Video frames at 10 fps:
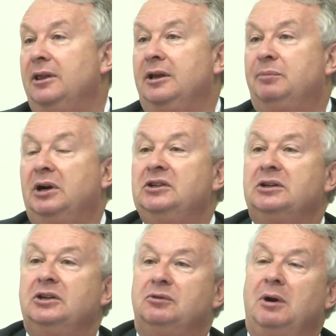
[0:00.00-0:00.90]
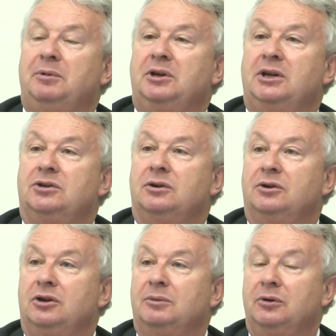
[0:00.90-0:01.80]
the president's reputation
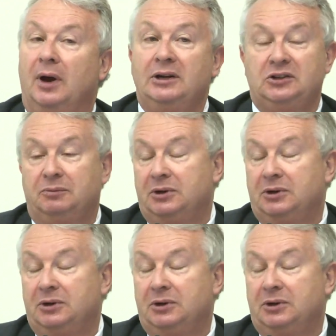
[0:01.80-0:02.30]
on human rights,